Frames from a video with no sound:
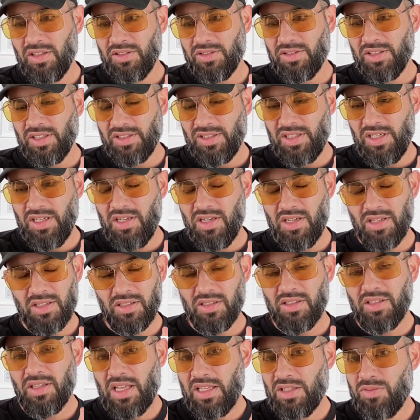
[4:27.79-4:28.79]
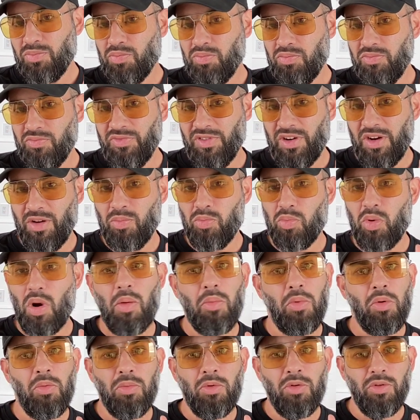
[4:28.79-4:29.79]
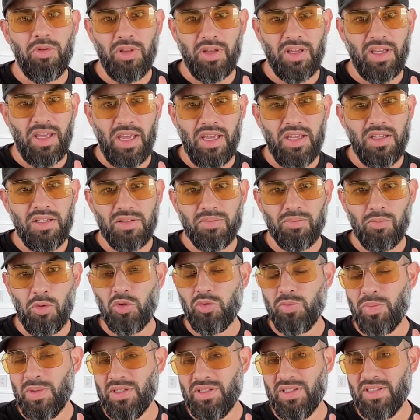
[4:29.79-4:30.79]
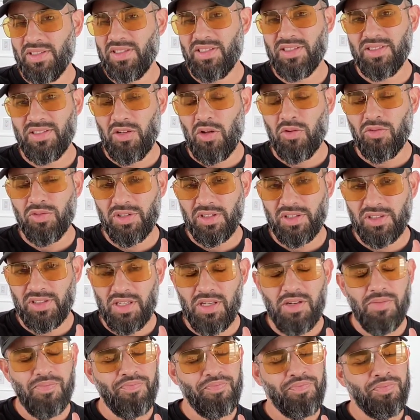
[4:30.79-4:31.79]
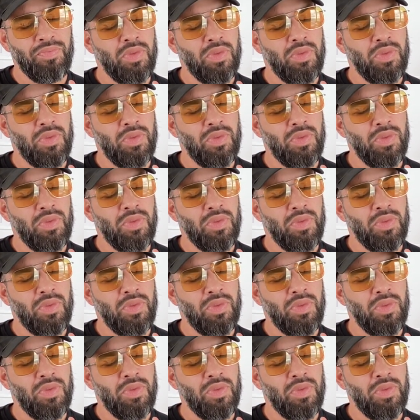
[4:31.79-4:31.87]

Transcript: succeed, and that's very probable the case, most businesses don't succeed,